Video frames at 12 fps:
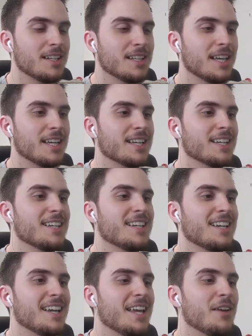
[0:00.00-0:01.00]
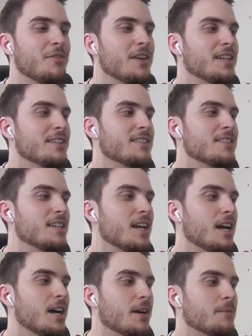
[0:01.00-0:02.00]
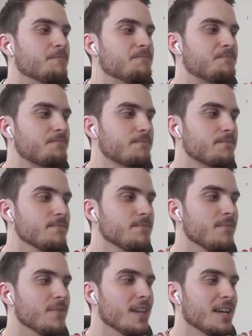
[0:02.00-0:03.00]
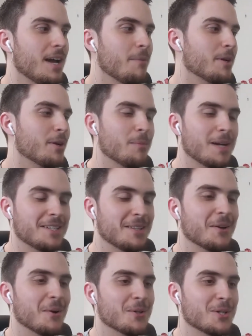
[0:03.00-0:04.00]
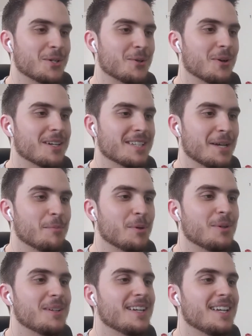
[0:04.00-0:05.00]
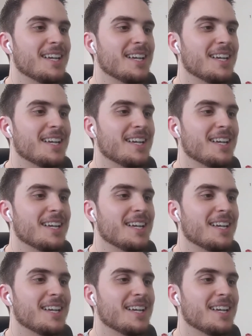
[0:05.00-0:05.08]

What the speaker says: Like if it's, I'm going to go back to the grocery store example.